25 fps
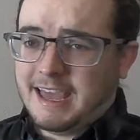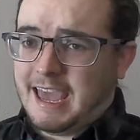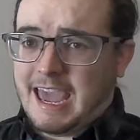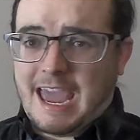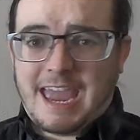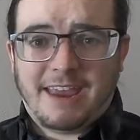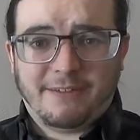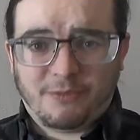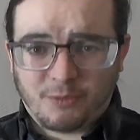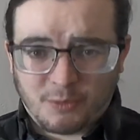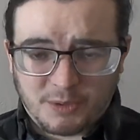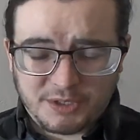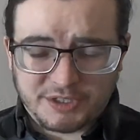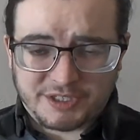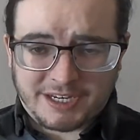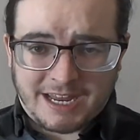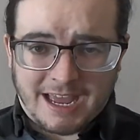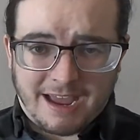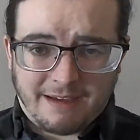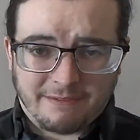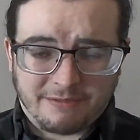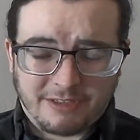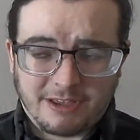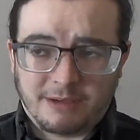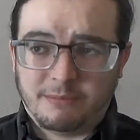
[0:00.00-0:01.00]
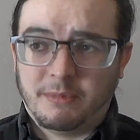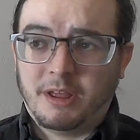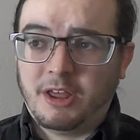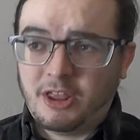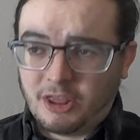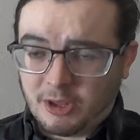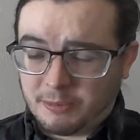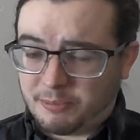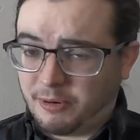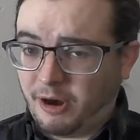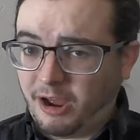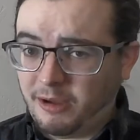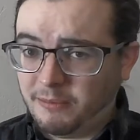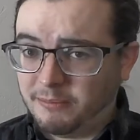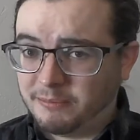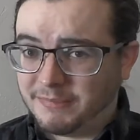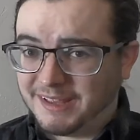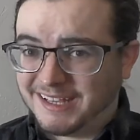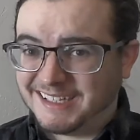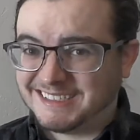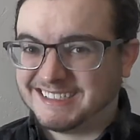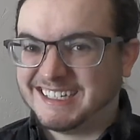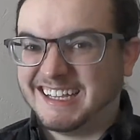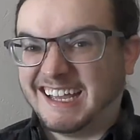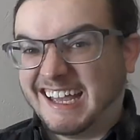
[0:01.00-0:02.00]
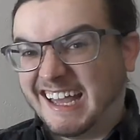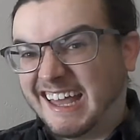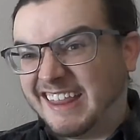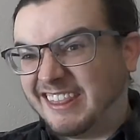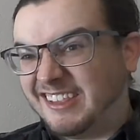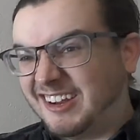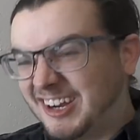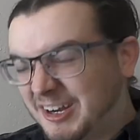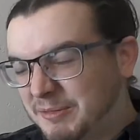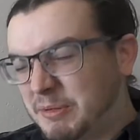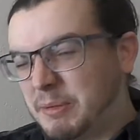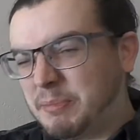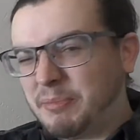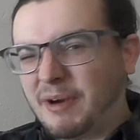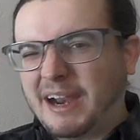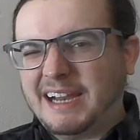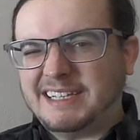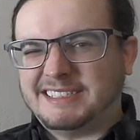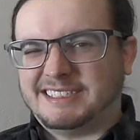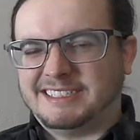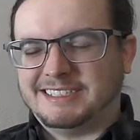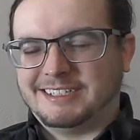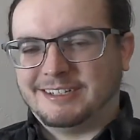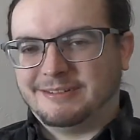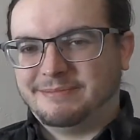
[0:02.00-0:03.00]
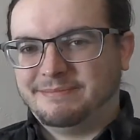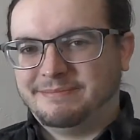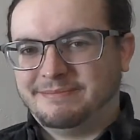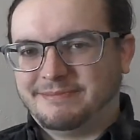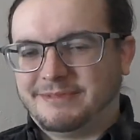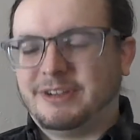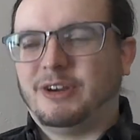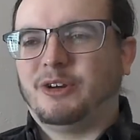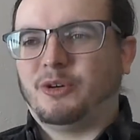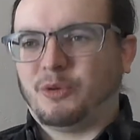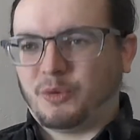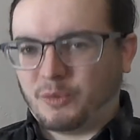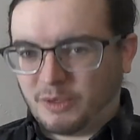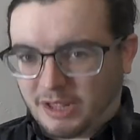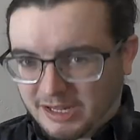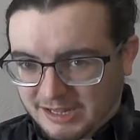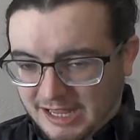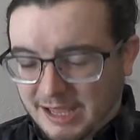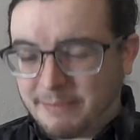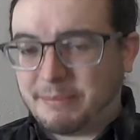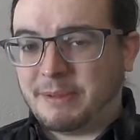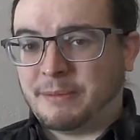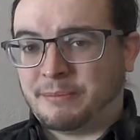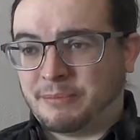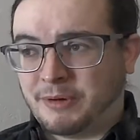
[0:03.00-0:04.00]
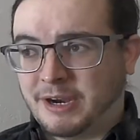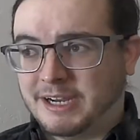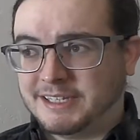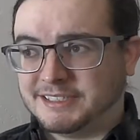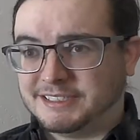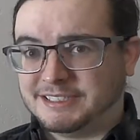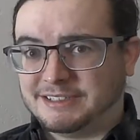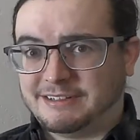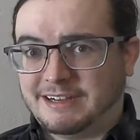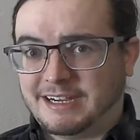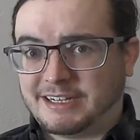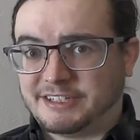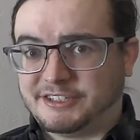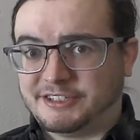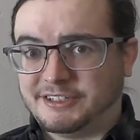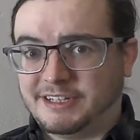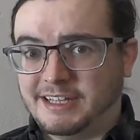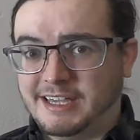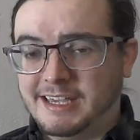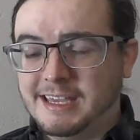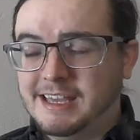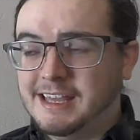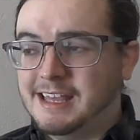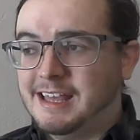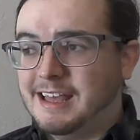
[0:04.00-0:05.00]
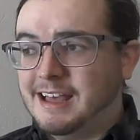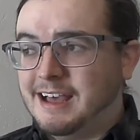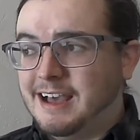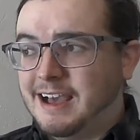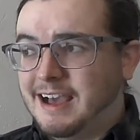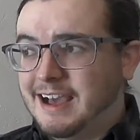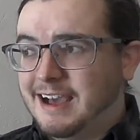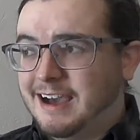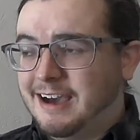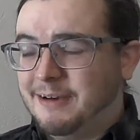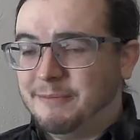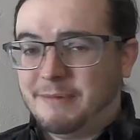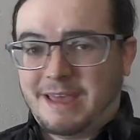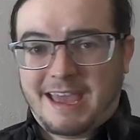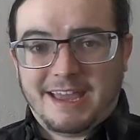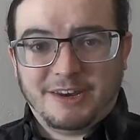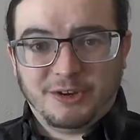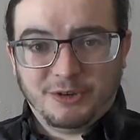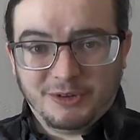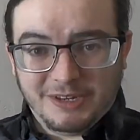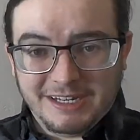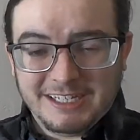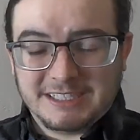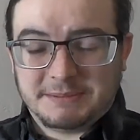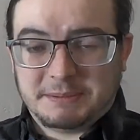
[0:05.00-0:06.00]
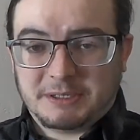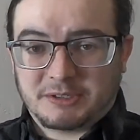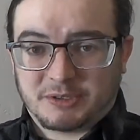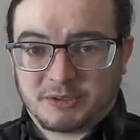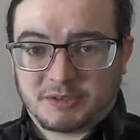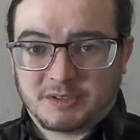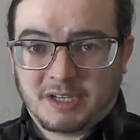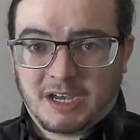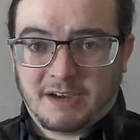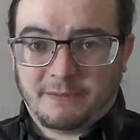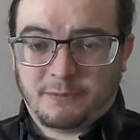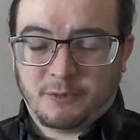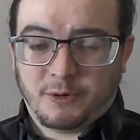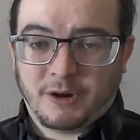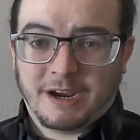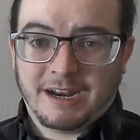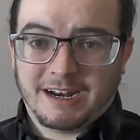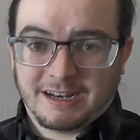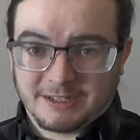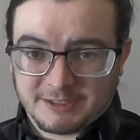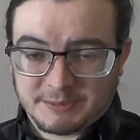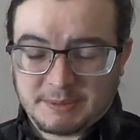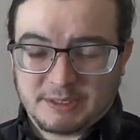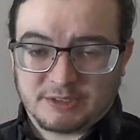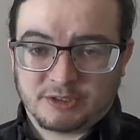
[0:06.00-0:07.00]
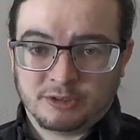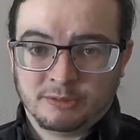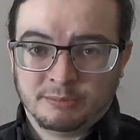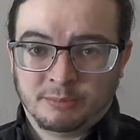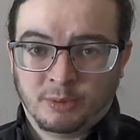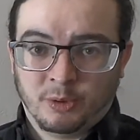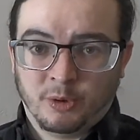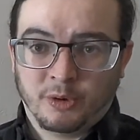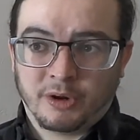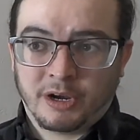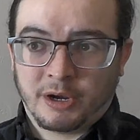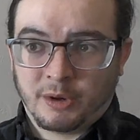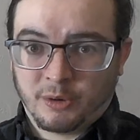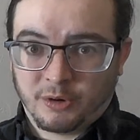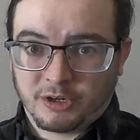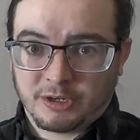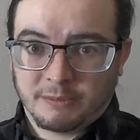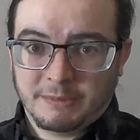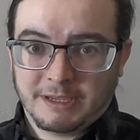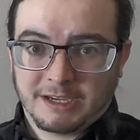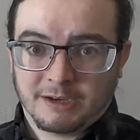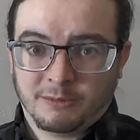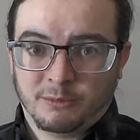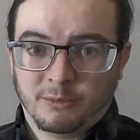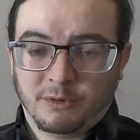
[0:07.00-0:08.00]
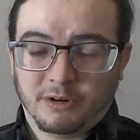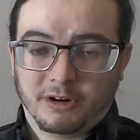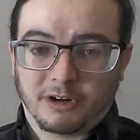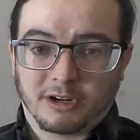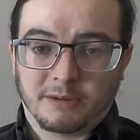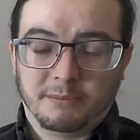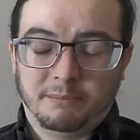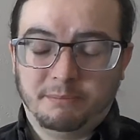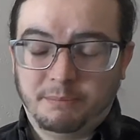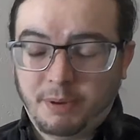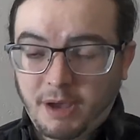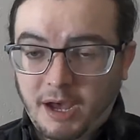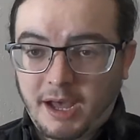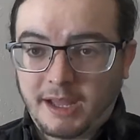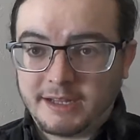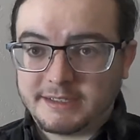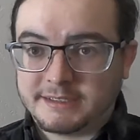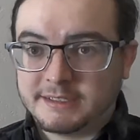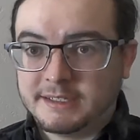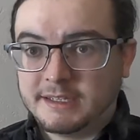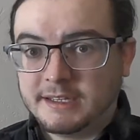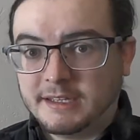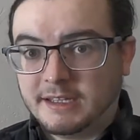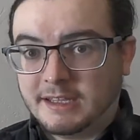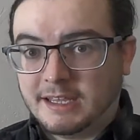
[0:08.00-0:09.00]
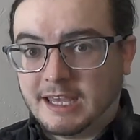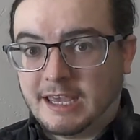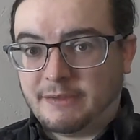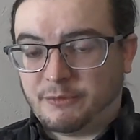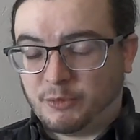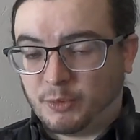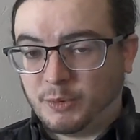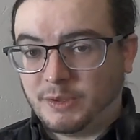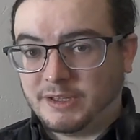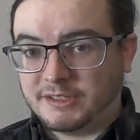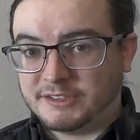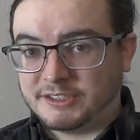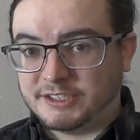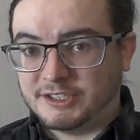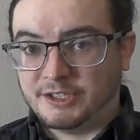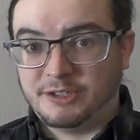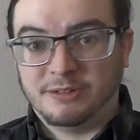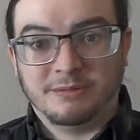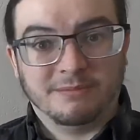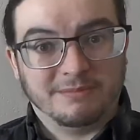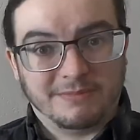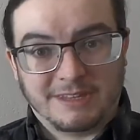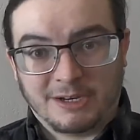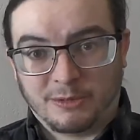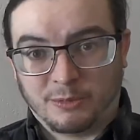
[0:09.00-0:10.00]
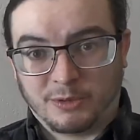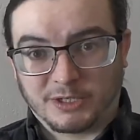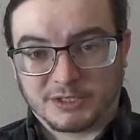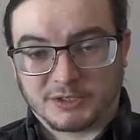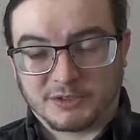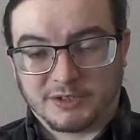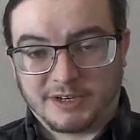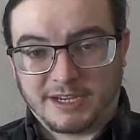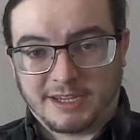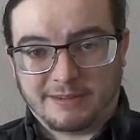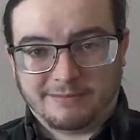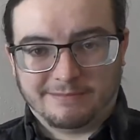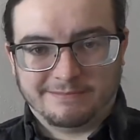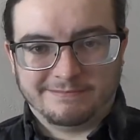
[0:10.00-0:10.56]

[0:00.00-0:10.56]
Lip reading: Everyone should have them. The problem is they're a bit pricier. They're a lot bit pricier, actually. And you need special software and a special board in order to make them work. But if you're willing to, then it works great.